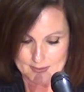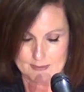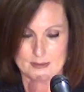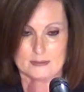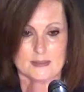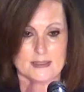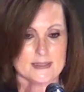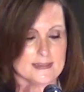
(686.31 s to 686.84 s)
The
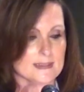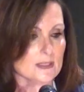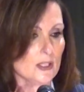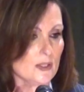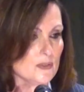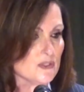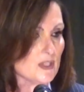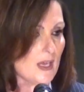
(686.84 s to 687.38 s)
list
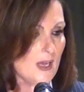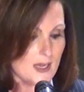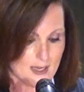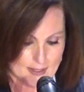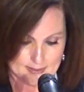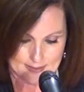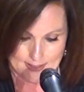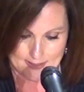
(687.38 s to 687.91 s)
goes
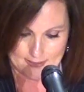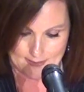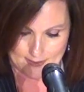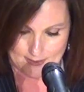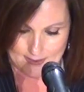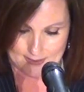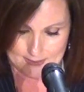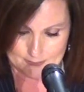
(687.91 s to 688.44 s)
on and
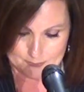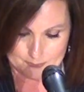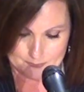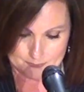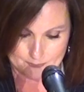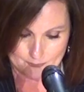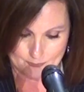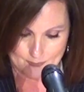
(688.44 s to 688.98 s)
on.
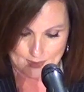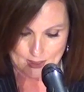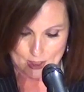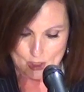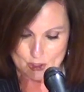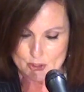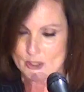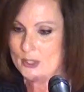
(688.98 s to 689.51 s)

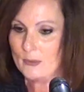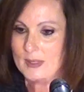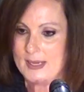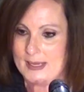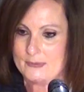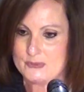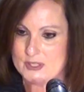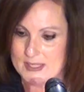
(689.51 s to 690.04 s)
You don't
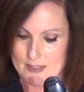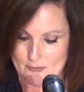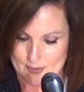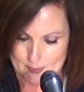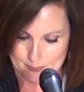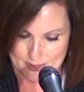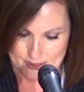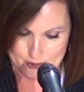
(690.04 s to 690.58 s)
have to give
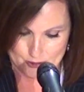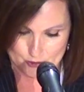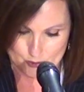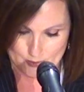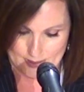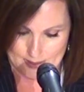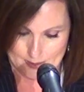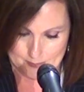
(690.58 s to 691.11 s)
up on your
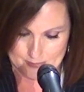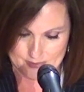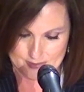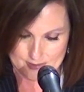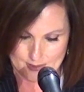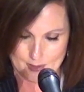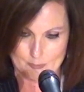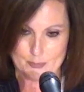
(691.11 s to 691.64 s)
dreams,
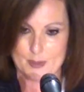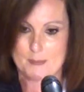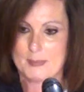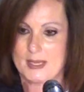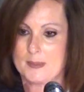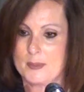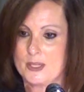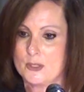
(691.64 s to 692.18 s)
but
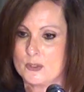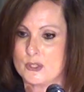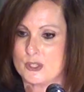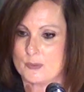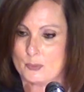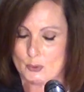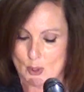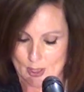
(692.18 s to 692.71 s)
maybe you
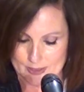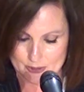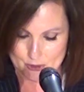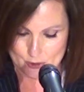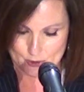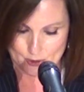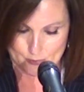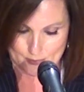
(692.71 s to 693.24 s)
should broaden
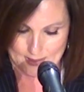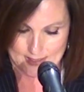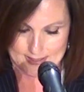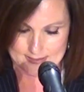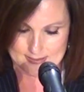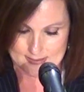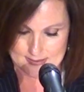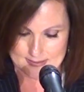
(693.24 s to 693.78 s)
your
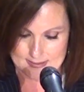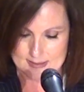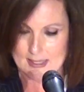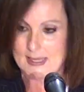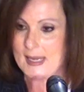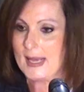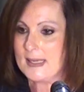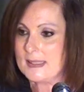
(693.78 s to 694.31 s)
horizons
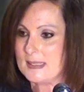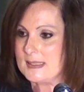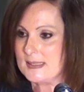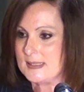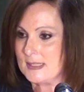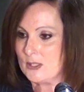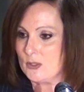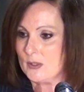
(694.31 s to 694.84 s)
and
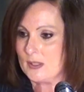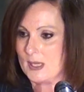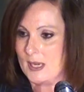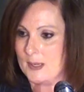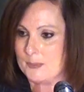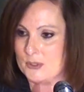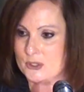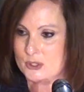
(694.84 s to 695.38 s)
consider an
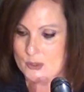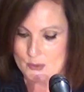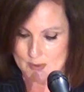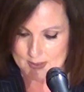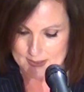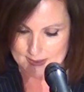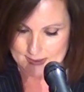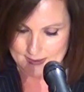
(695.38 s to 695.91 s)

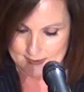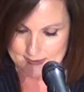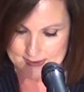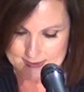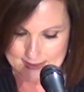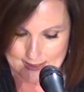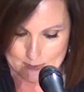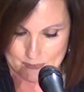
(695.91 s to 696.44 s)
opportunity in the
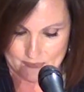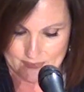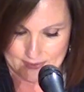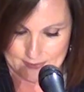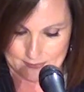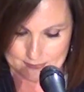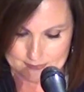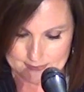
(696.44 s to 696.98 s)
same
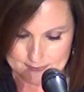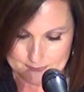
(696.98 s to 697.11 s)
field.